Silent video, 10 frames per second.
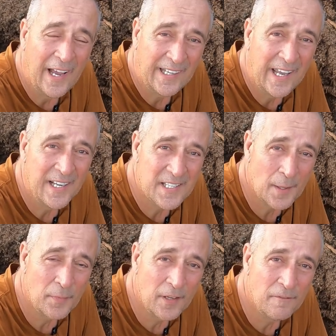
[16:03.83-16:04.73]
and getting
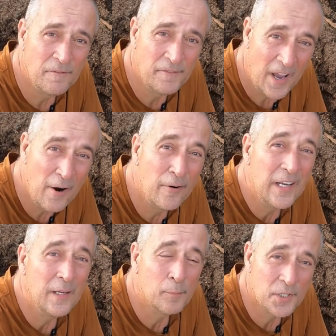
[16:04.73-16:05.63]
something
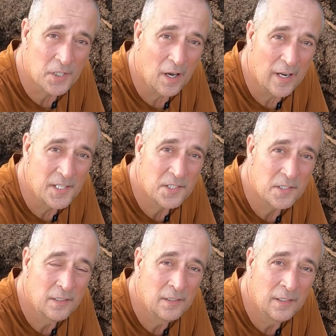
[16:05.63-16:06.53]
very
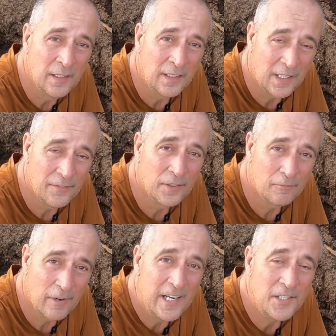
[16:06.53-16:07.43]
precise, given
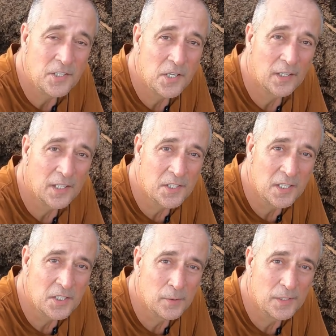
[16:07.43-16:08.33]
the ranges in the
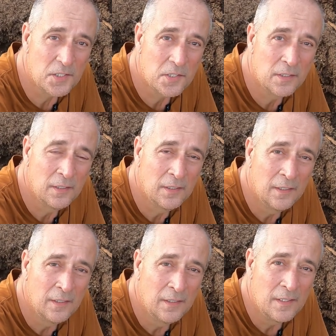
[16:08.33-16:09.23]
constituents,
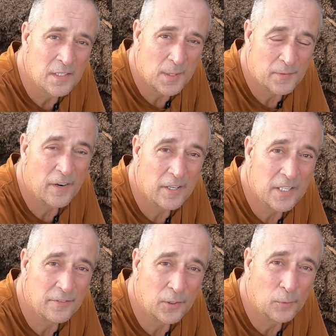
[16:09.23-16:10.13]
seems very
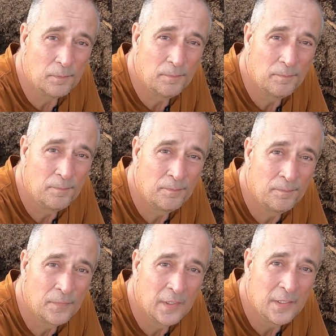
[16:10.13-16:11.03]
difficult.
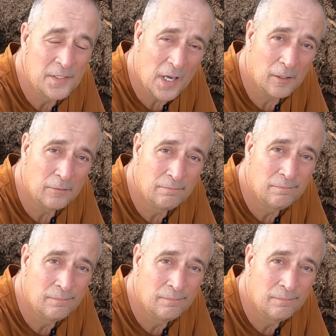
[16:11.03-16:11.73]
So,